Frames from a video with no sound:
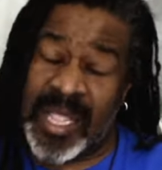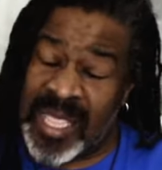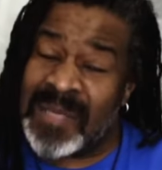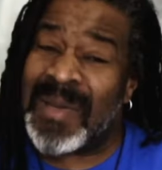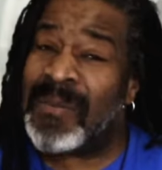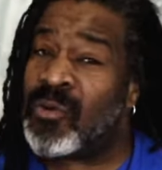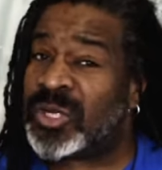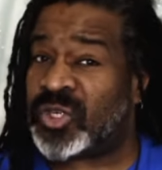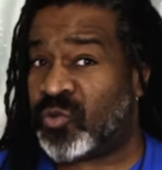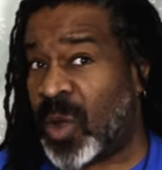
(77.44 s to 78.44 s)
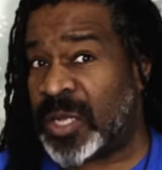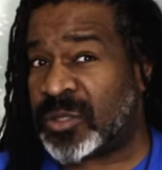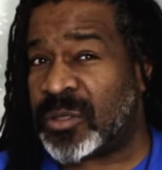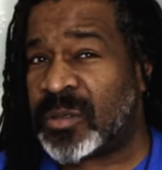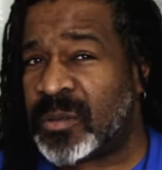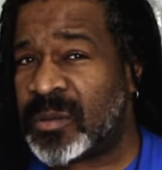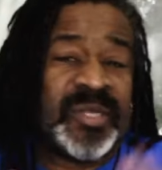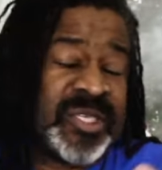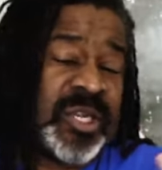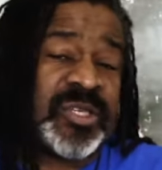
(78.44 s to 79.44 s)
need my moisturizer.
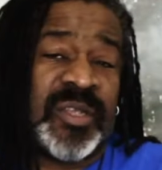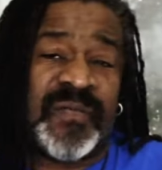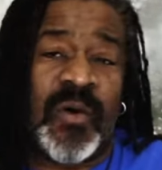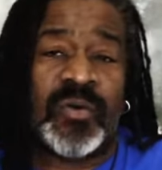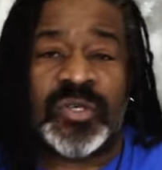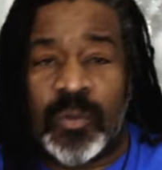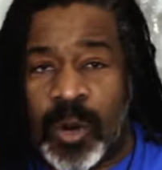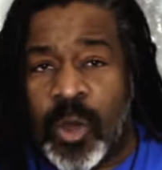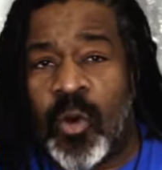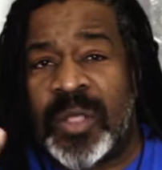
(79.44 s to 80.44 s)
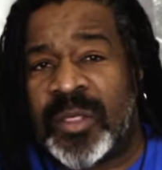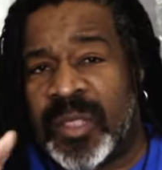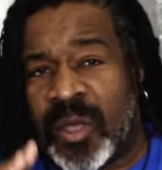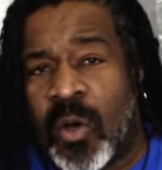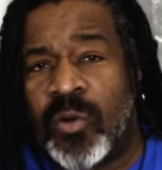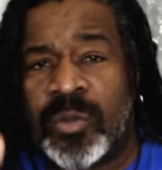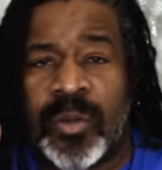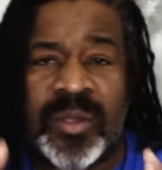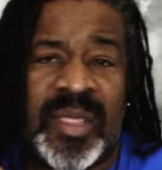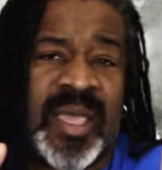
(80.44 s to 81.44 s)
But seriously folks, we're going to decode
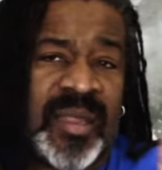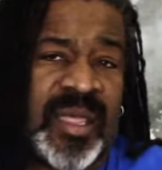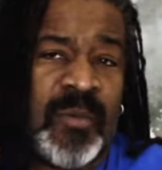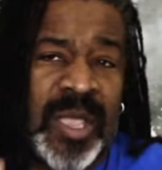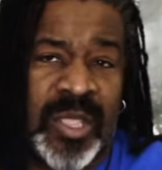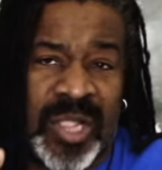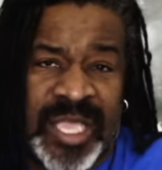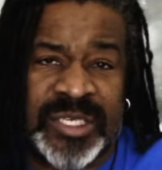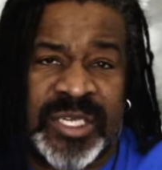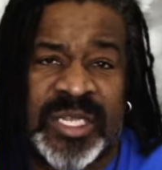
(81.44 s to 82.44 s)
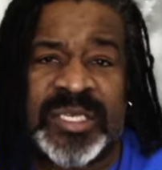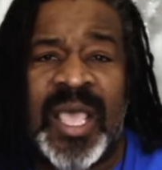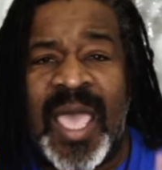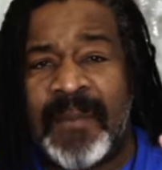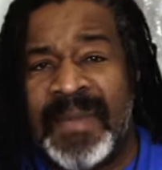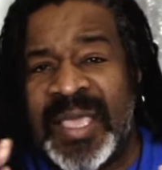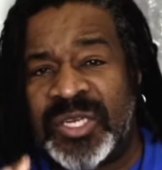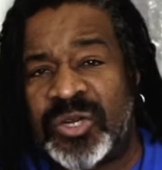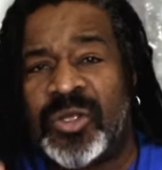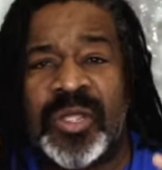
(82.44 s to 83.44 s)
those TSA regulations and make
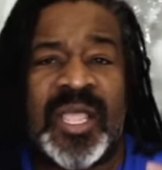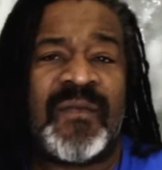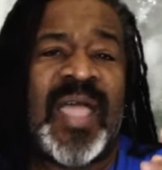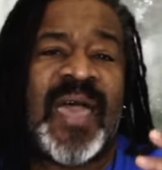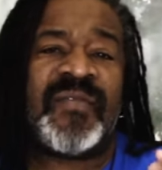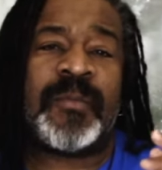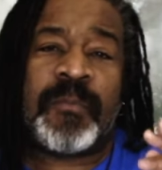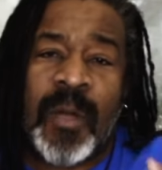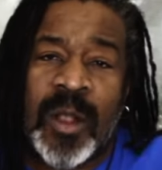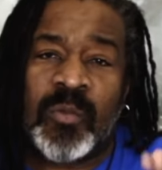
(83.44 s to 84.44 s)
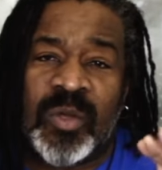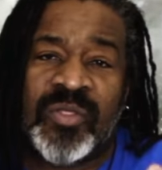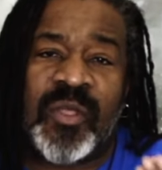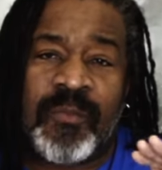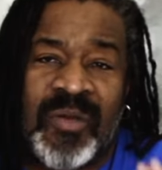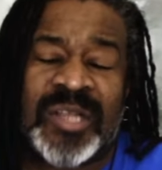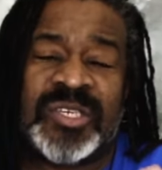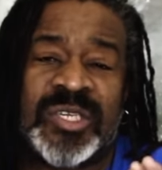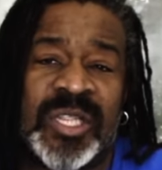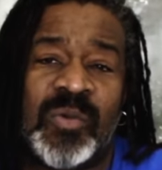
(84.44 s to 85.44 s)
sure you never have to part with your
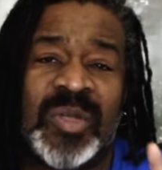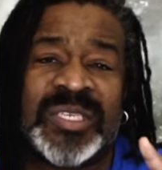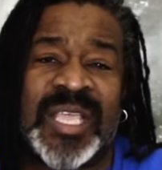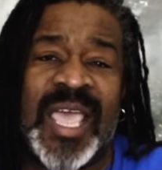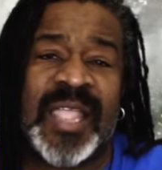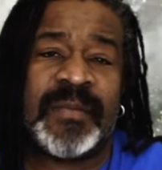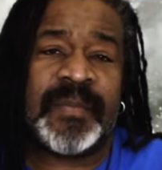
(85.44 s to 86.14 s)
precious liquids again.